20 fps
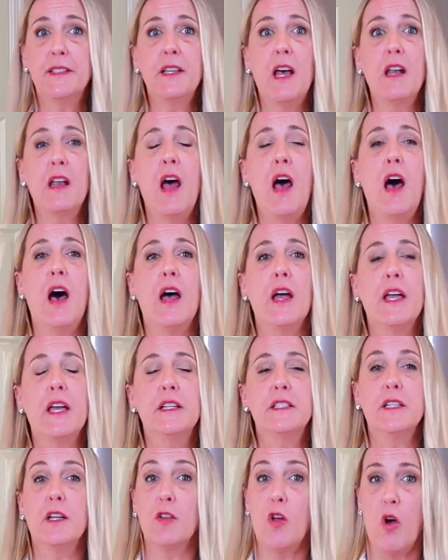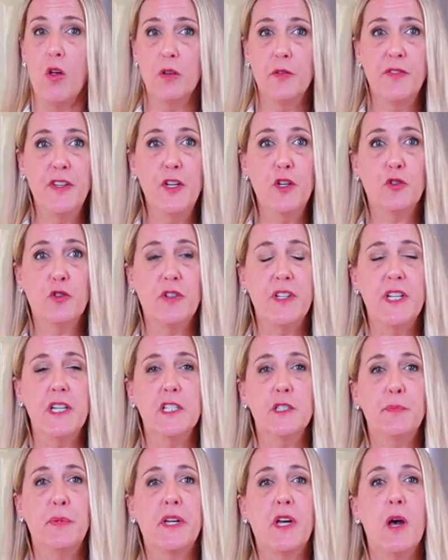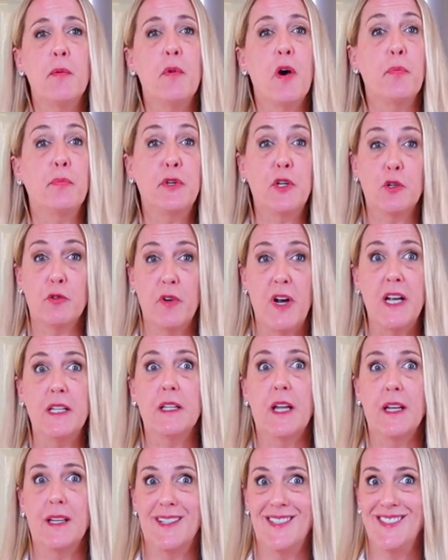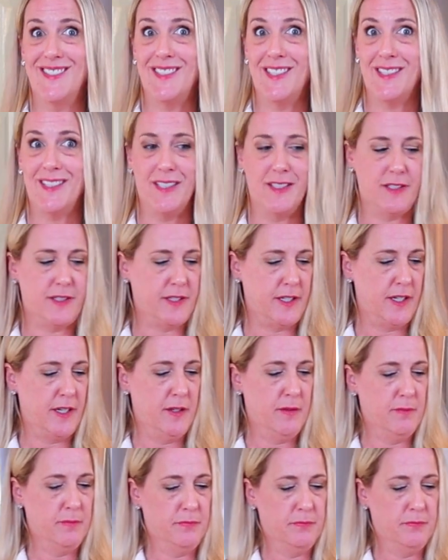this on high until all of the ingredients become a puree-like consistency.